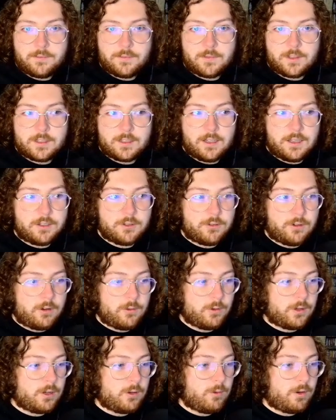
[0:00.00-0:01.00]
Seijiro
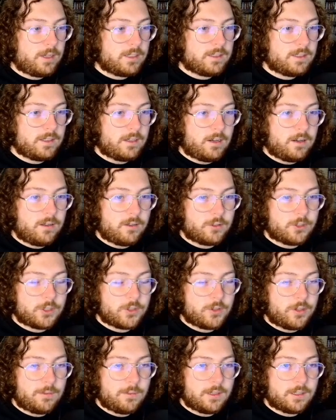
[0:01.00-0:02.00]
requested another
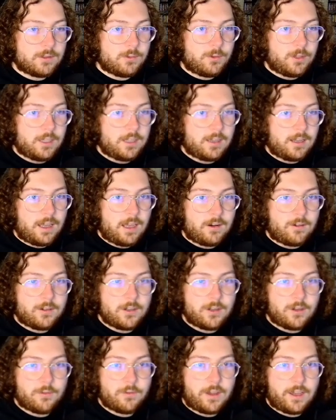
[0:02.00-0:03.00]
stream this week. I don't
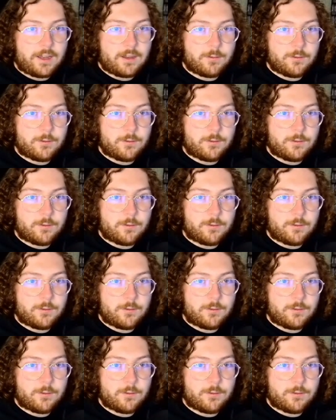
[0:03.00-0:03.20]
know if I can